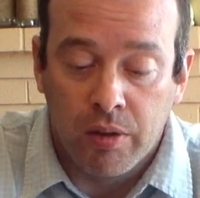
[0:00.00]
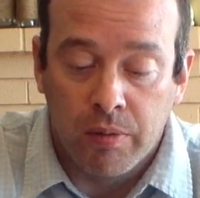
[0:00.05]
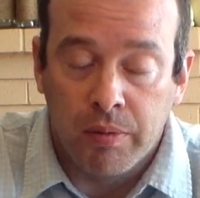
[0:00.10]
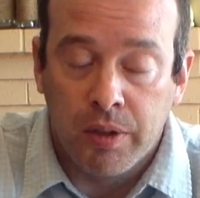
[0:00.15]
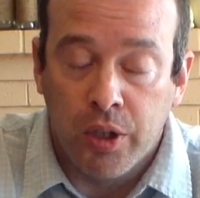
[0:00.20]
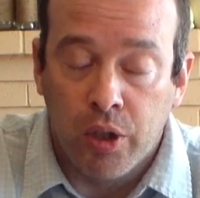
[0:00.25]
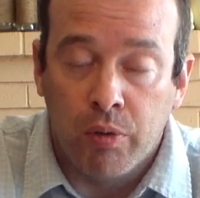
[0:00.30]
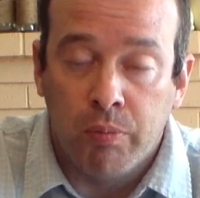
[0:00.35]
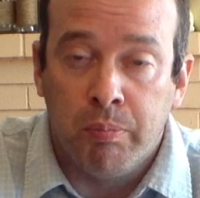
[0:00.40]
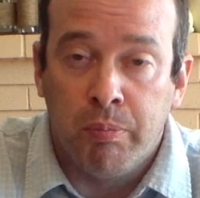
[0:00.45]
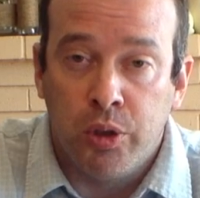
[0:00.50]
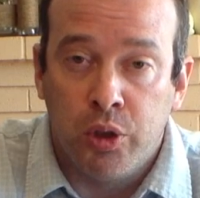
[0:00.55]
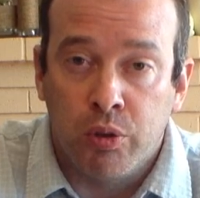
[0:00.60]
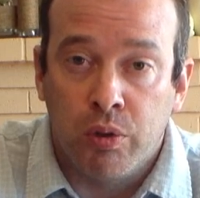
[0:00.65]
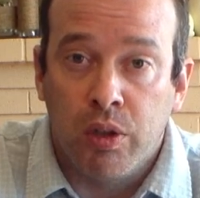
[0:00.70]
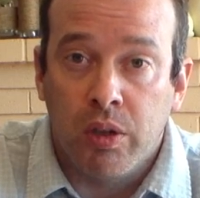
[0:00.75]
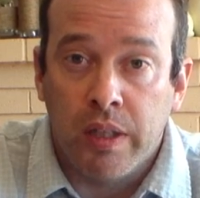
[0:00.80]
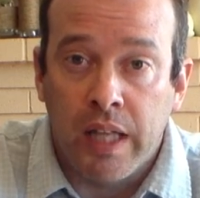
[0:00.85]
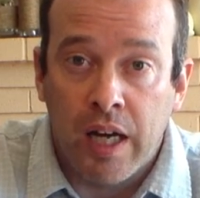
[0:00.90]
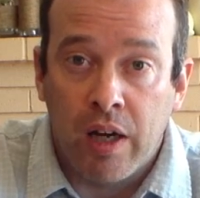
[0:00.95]
you know,
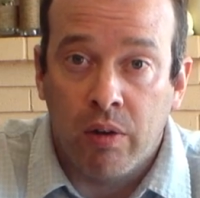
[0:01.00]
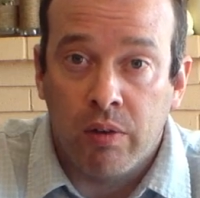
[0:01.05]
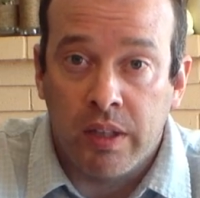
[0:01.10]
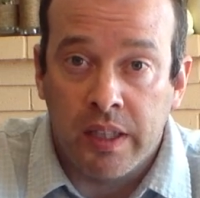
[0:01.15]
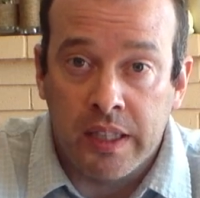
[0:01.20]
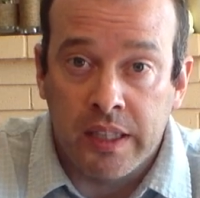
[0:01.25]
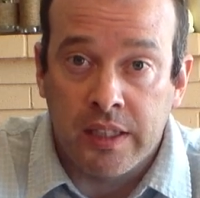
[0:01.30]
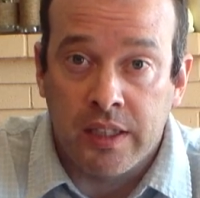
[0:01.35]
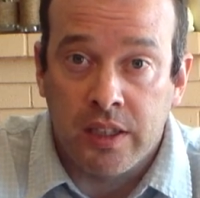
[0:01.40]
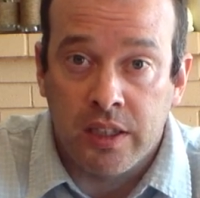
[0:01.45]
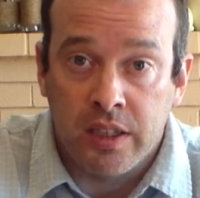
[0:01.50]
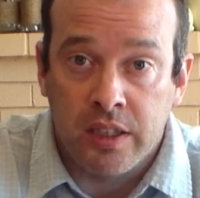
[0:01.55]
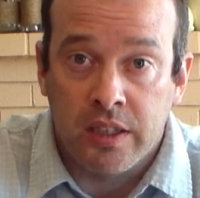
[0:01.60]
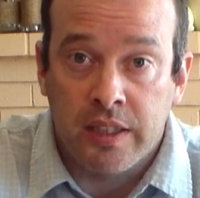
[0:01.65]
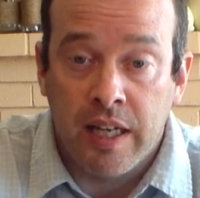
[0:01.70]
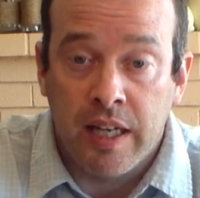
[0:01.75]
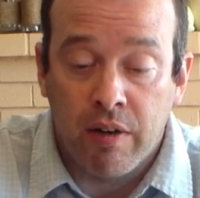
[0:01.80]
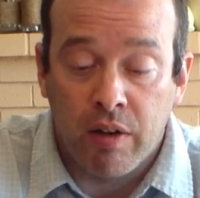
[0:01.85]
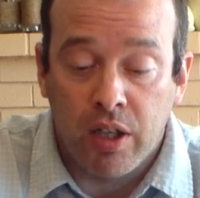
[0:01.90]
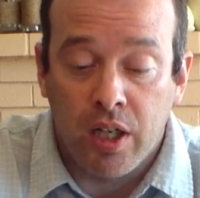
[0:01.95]
drill out this
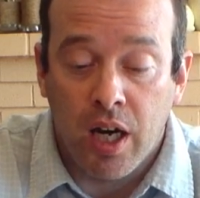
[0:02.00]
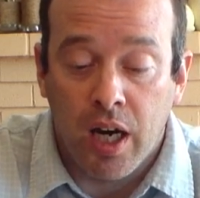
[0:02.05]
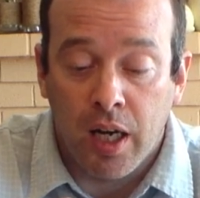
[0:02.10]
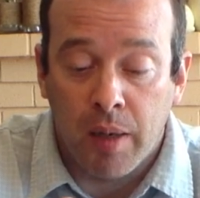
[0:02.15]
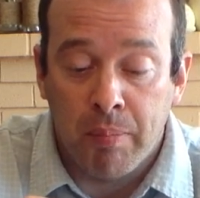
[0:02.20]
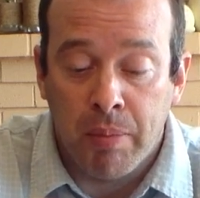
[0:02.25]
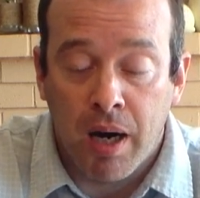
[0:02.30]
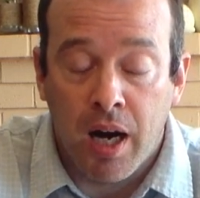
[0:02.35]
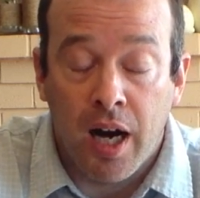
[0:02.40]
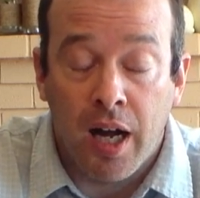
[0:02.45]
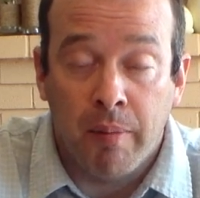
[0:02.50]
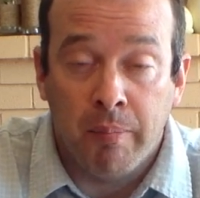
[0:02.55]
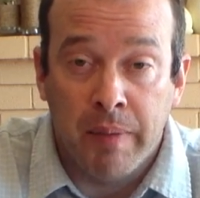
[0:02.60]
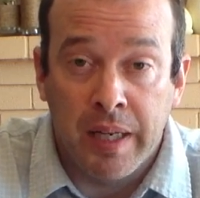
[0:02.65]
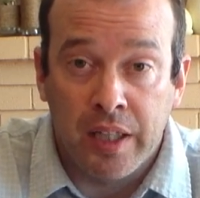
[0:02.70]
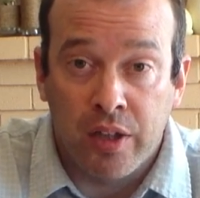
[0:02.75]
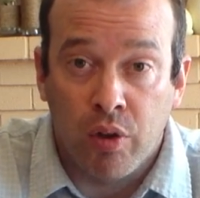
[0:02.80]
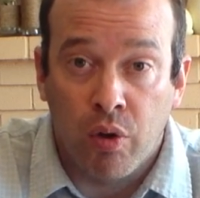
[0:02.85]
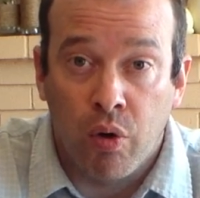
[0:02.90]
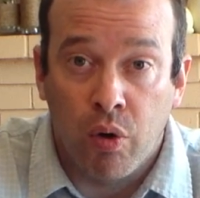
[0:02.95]
terracotta pot,
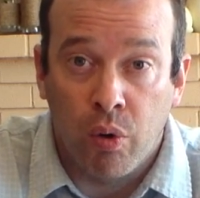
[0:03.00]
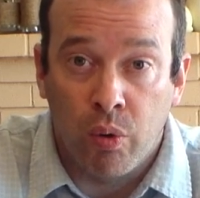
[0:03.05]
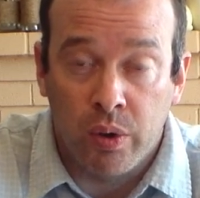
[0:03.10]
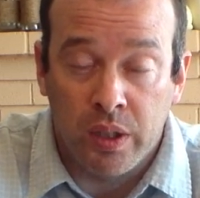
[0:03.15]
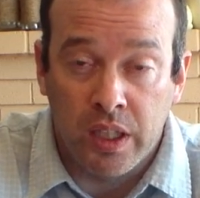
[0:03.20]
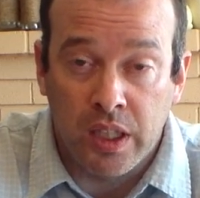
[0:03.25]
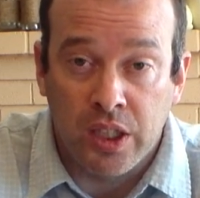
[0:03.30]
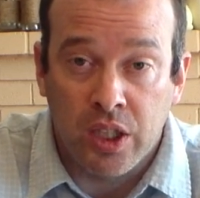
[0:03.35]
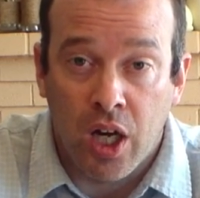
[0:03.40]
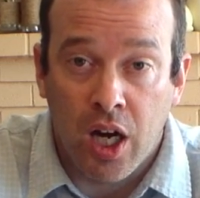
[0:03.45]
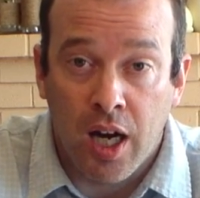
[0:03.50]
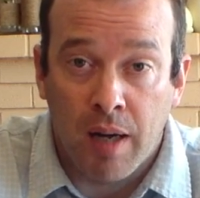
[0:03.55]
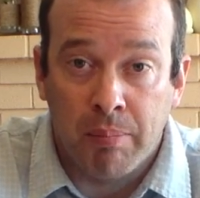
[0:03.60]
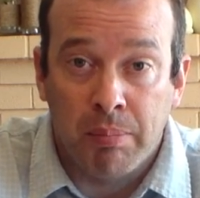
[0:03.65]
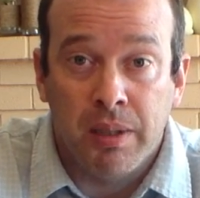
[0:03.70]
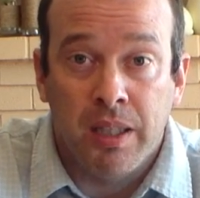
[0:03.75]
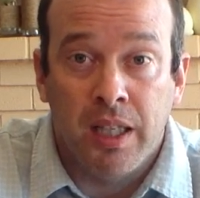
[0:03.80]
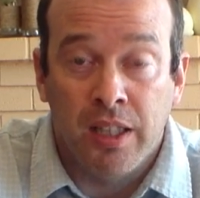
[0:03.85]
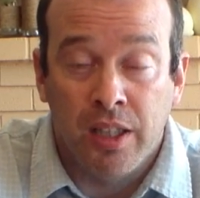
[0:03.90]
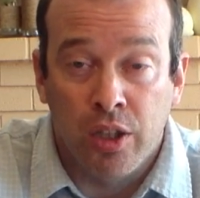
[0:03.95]
make the hole in the
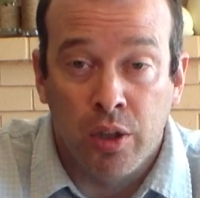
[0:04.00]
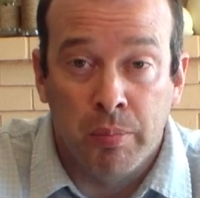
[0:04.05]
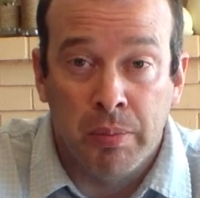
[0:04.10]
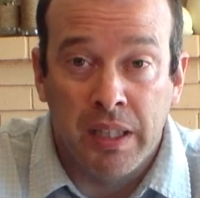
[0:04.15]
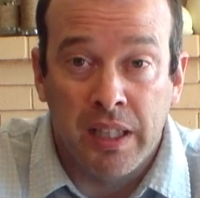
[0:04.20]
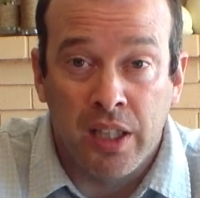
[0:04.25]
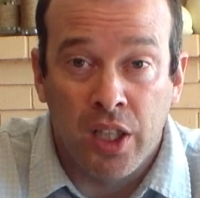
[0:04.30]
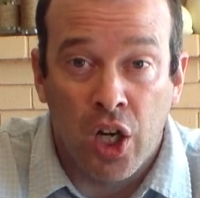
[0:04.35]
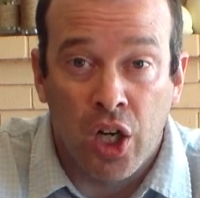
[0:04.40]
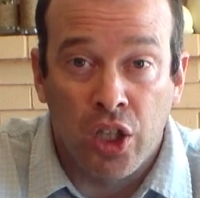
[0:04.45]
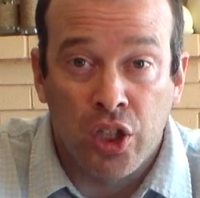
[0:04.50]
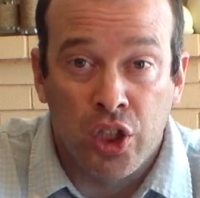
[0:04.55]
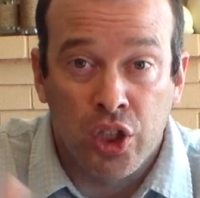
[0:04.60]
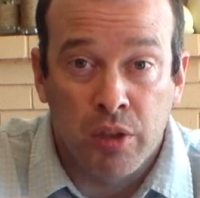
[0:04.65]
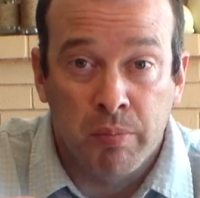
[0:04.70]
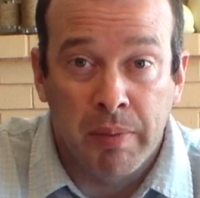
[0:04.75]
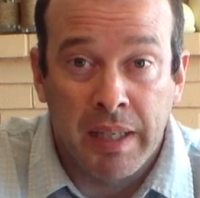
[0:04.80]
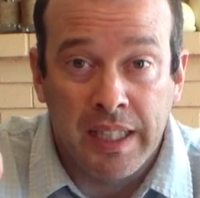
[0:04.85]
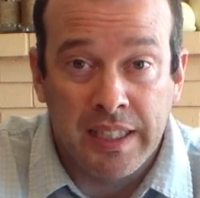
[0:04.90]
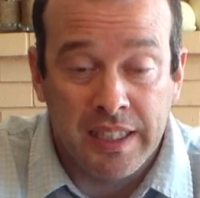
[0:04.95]
top a little bit larger,
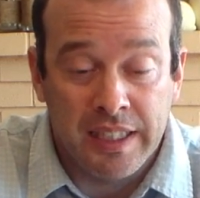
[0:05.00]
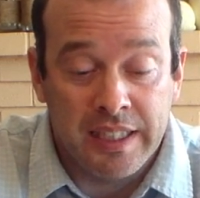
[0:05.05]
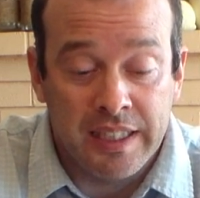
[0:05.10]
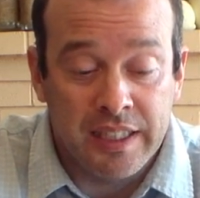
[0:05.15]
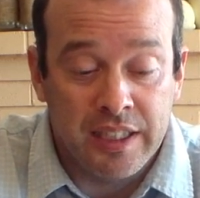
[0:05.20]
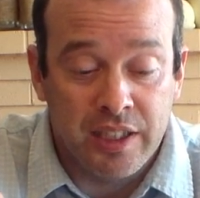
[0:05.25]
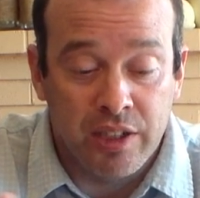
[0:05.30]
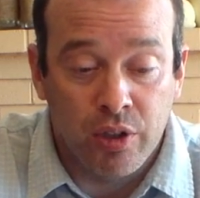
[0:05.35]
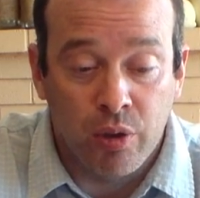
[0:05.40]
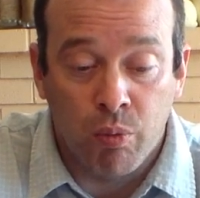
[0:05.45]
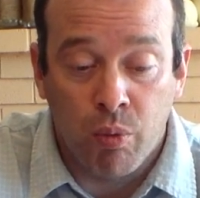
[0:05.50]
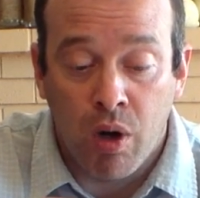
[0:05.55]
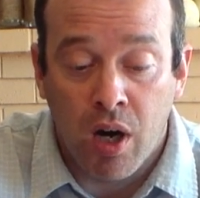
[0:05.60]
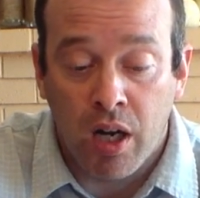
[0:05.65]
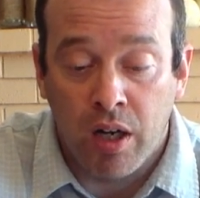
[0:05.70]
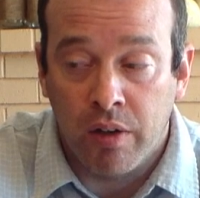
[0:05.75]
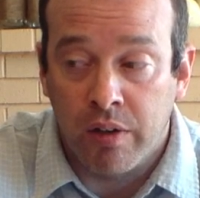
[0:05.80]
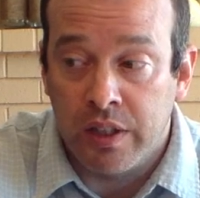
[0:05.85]
makes it easier to water.